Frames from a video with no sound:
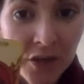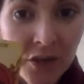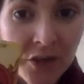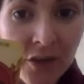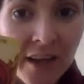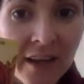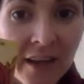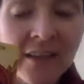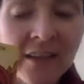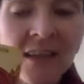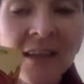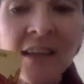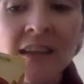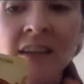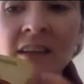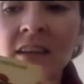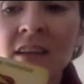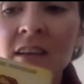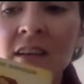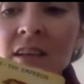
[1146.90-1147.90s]
you, and
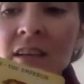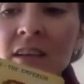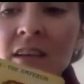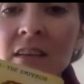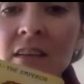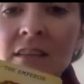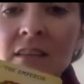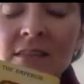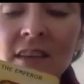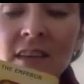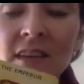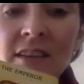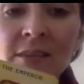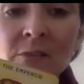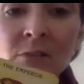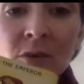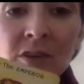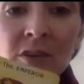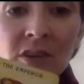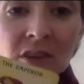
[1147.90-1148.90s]
the Sun
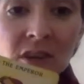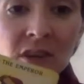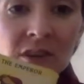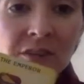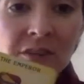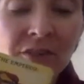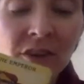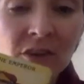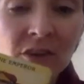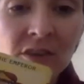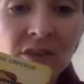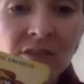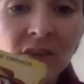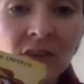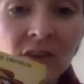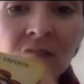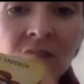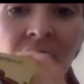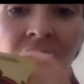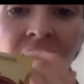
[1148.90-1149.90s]
is what you're going to focus
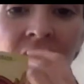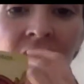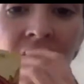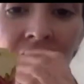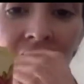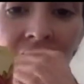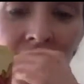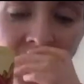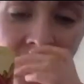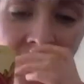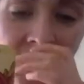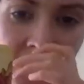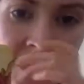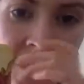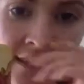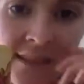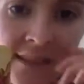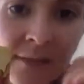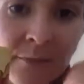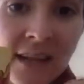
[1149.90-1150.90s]
on. And you can
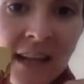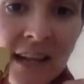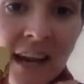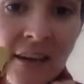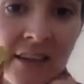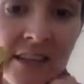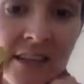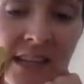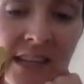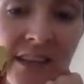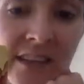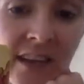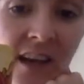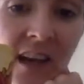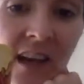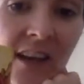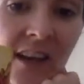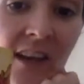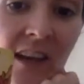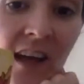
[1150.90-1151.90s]
see a similarity in the
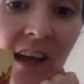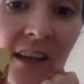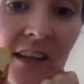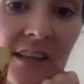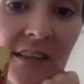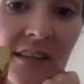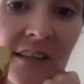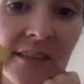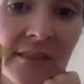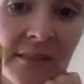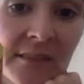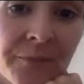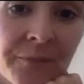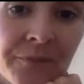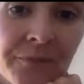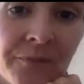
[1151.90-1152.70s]
kind of colours.